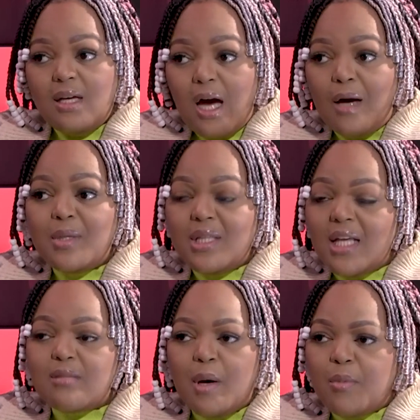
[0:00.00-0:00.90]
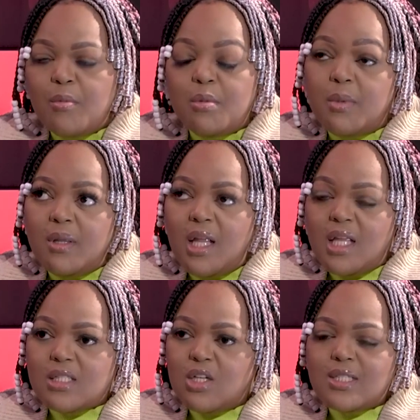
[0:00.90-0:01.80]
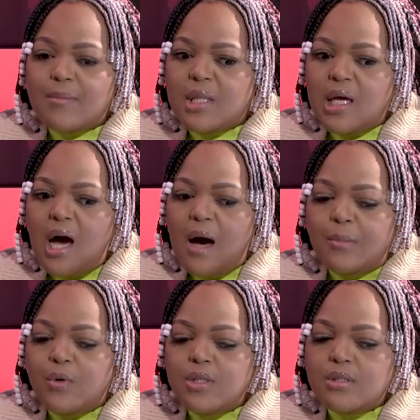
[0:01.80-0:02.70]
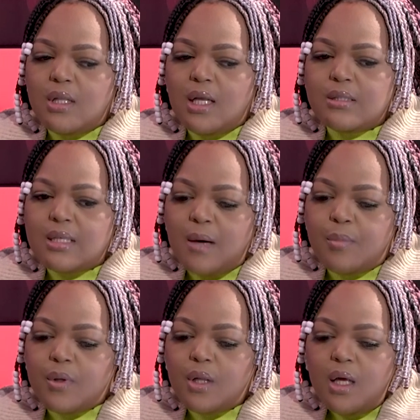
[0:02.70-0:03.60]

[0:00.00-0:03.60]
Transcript: I mean, that's my problem, and that's not something I'm going to allow to happen.